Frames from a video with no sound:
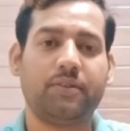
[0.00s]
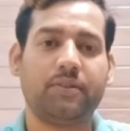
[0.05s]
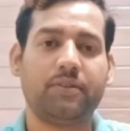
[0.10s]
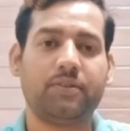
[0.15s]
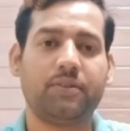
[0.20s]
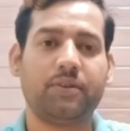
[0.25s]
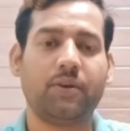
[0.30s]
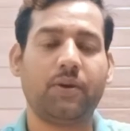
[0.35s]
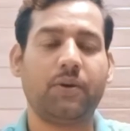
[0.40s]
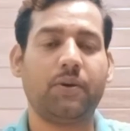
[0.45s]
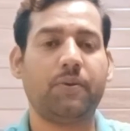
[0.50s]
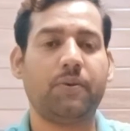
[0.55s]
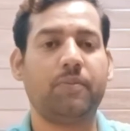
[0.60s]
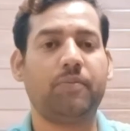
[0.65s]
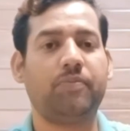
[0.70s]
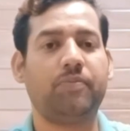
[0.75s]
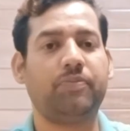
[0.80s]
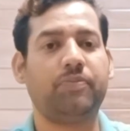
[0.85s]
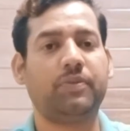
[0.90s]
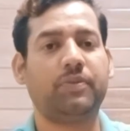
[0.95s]
So
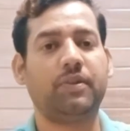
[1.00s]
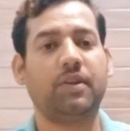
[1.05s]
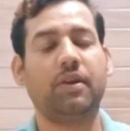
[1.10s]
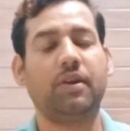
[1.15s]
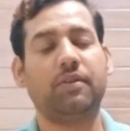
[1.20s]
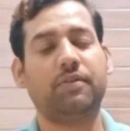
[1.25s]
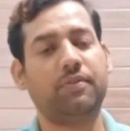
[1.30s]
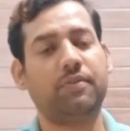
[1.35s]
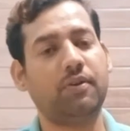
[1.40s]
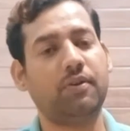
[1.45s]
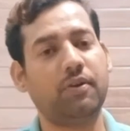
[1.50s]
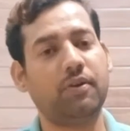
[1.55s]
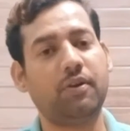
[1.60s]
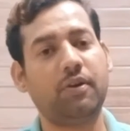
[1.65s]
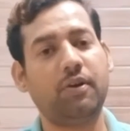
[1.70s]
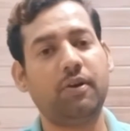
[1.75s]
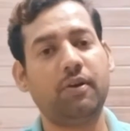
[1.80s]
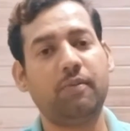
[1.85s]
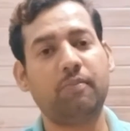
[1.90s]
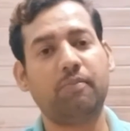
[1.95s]
therefore,
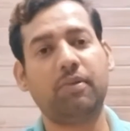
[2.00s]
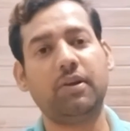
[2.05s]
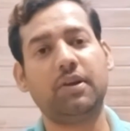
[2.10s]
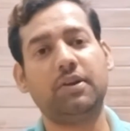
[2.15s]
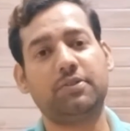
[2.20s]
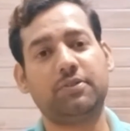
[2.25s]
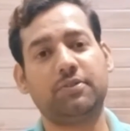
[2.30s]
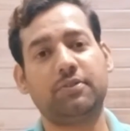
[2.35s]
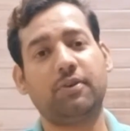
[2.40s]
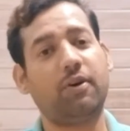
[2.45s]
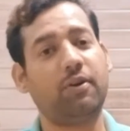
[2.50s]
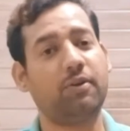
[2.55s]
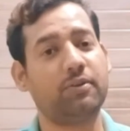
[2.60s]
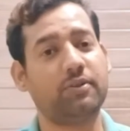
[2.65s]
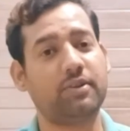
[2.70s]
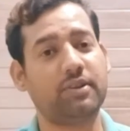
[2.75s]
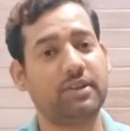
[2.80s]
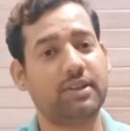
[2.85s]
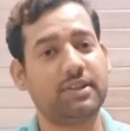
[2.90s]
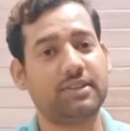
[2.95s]
please
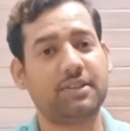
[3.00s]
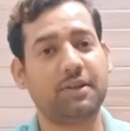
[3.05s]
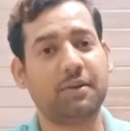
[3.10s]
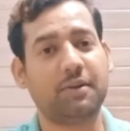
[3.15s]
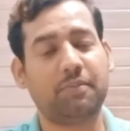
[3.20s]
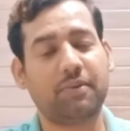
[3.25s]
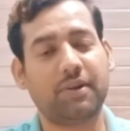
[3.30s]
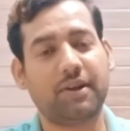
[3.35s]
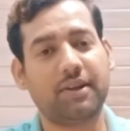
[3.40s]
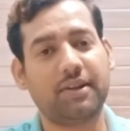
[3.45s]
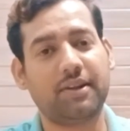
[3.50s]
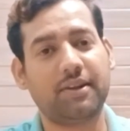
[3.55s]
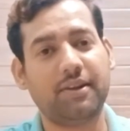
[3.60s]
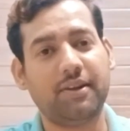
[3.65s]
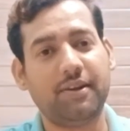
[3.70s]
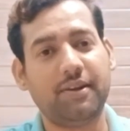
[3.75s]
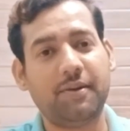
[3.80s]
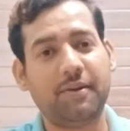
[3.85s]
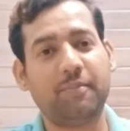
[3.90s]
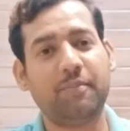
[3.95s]
follow the discipline.
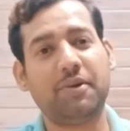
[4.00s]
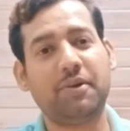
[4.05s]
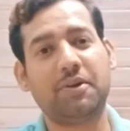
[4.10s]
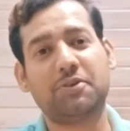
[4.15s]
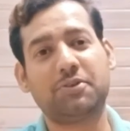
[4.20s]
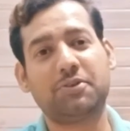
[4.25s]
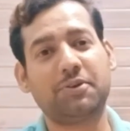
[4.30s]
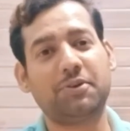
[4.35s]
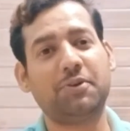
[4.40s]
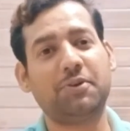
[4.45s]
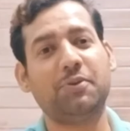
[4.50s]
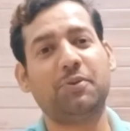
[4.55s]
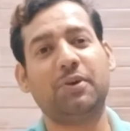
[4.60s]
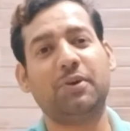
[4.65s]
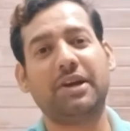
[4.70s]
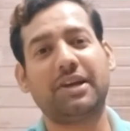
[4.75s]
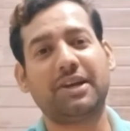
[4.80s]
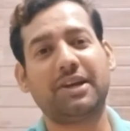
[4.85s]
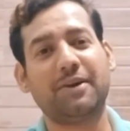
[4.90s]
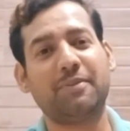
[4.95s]
Make sure you
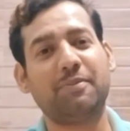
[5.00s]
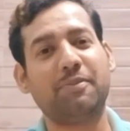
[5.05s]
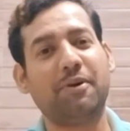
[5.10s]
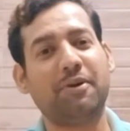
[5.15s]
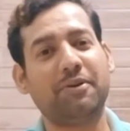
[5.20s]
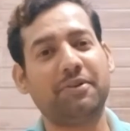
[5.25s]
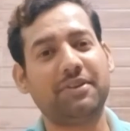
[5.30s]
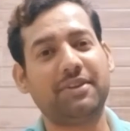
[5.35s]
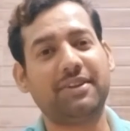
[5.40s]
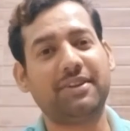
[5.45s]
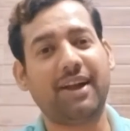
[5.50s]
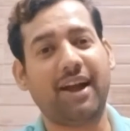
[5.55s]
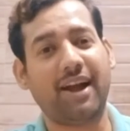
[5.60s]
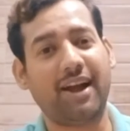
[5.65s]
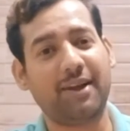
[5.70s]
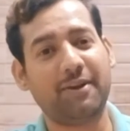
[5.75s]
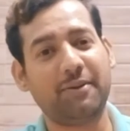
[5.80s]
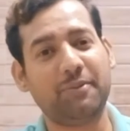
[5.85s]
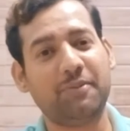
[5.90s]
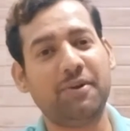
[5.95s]
wake up on
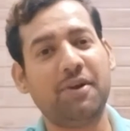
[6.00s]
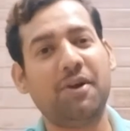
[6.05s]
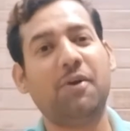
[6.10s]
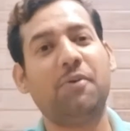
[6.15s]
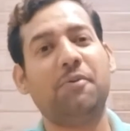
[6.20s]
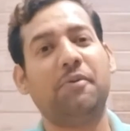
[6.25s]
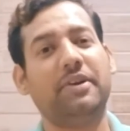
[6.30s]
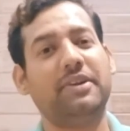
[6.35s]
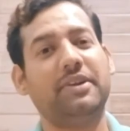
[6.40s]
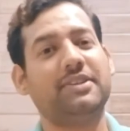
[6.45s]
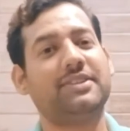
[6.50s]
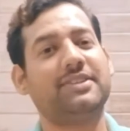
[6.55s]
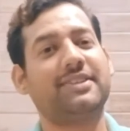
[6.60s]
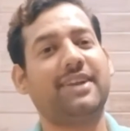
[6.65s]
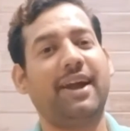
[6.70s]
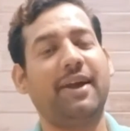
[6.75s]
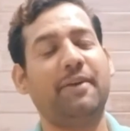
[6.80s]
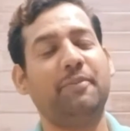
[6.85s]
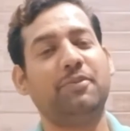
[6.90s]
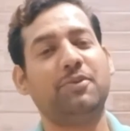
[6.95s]
time when it's
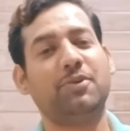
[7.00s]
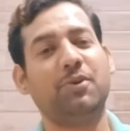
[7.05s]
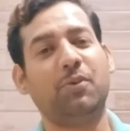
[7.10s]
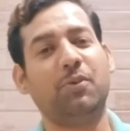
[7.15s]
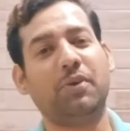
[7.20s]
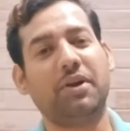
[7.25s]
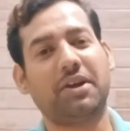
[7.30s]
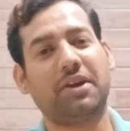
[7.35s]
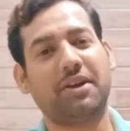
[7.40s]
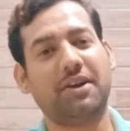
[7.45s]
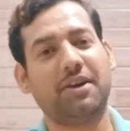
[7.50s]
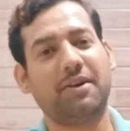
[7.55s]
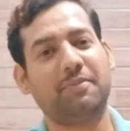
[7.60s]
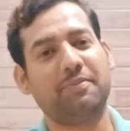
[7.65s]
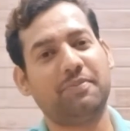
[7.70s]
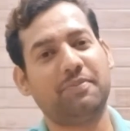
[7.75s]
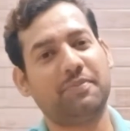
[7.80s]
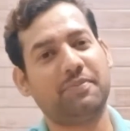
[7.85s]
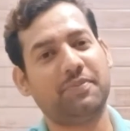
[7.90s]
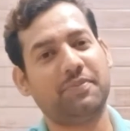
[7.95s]
time to wake up.